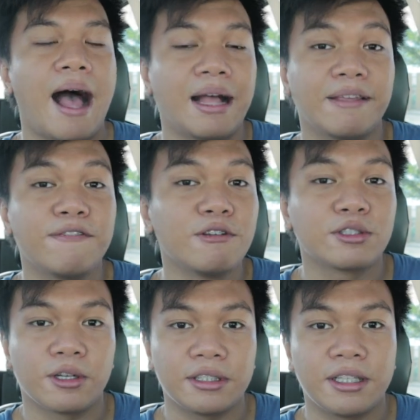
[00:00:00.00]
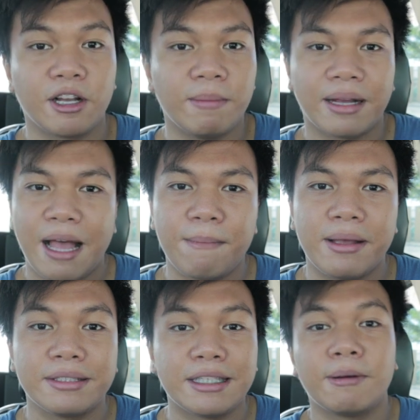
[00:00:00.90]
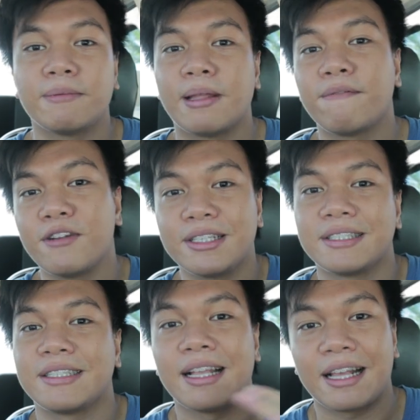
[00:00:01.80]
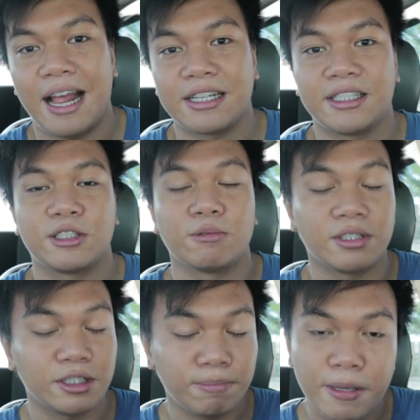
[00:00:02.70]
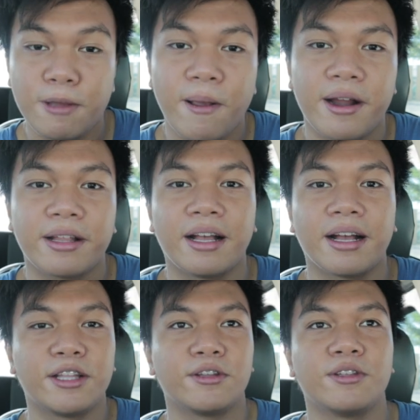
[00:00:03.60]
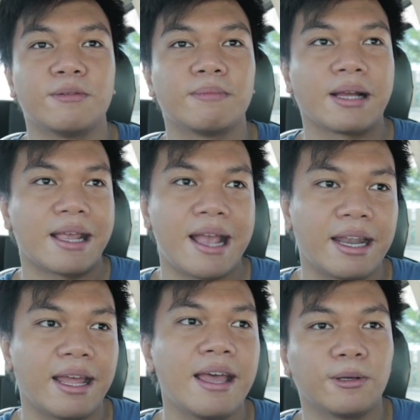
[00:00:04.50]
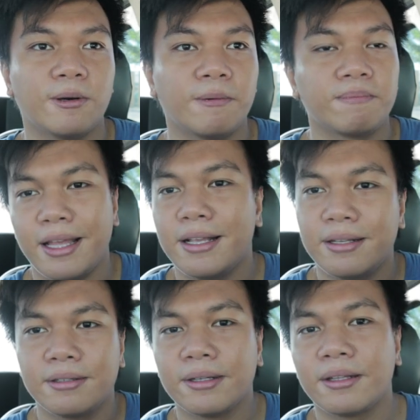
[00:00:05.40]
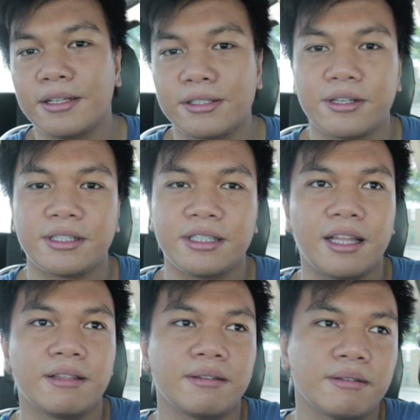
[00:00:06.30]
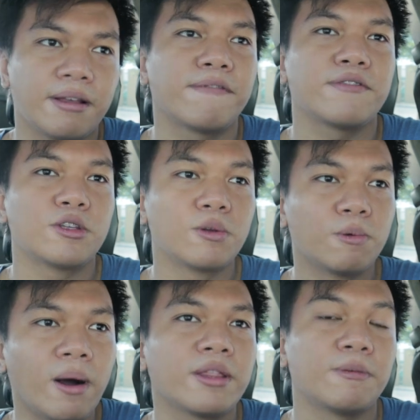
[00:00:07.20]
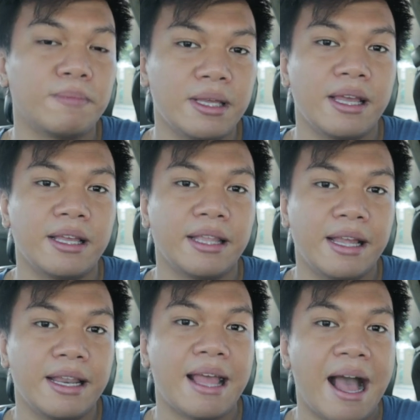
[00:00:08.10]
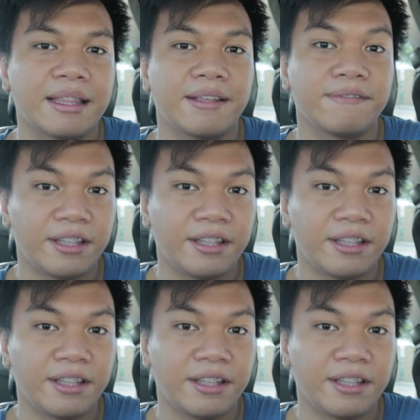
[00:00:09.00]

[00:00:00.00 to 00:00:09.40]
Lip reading: active users na gumagamit, some of them freezes and crashes. So just beware na ganun yung mangyayari. So take good research then if you want to be a daily active